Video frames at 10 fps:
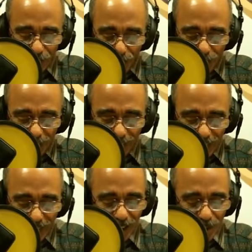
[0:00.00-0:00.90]

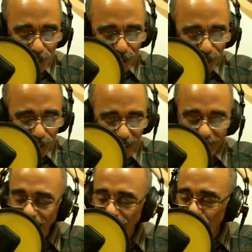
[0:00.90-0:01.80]
Ferguson, Missouri.
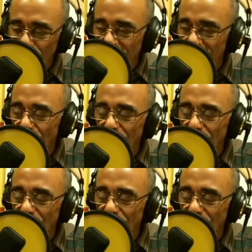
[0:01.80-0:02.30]
And here's what the,